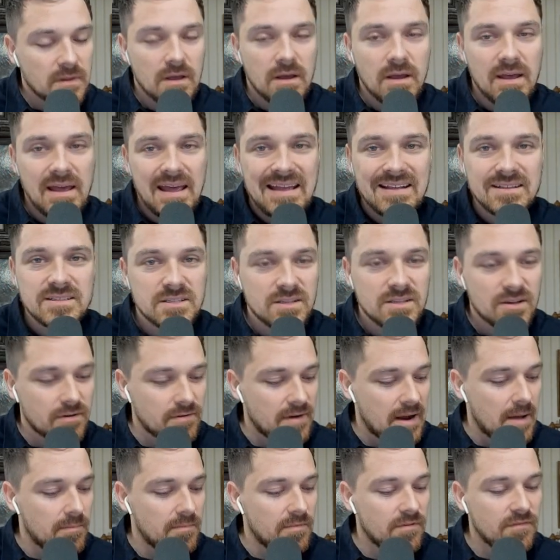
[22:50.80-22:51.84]

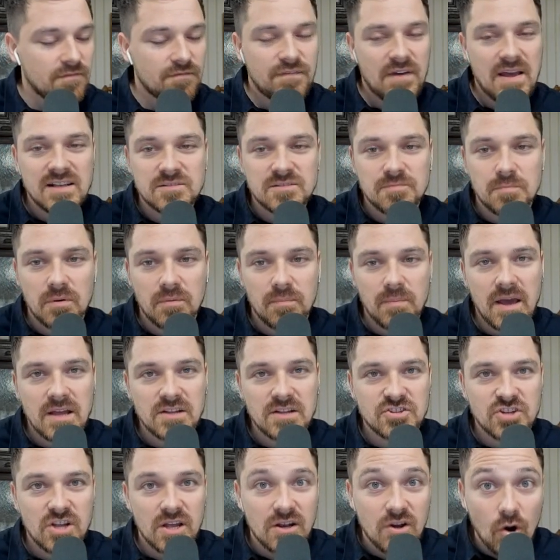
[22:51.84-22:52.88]
Instagram, Facebook
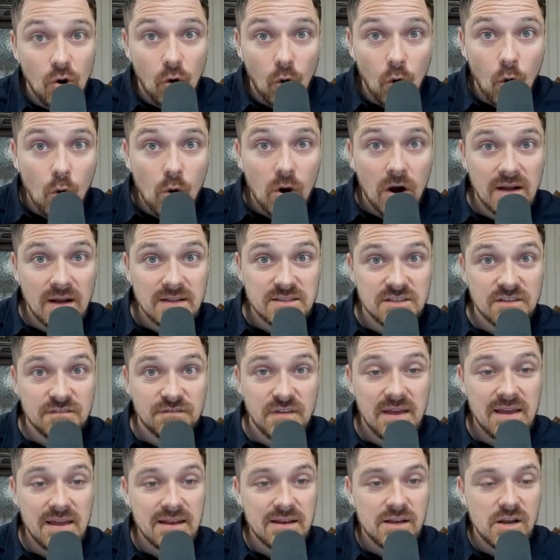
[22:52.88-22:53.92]
page, and all kinds of
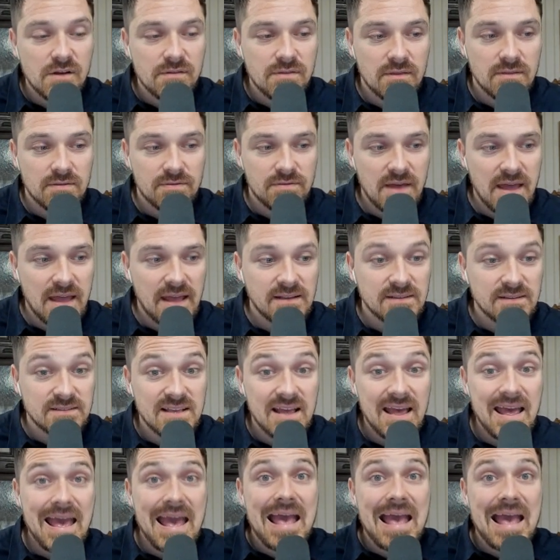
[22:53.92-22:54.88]
different things,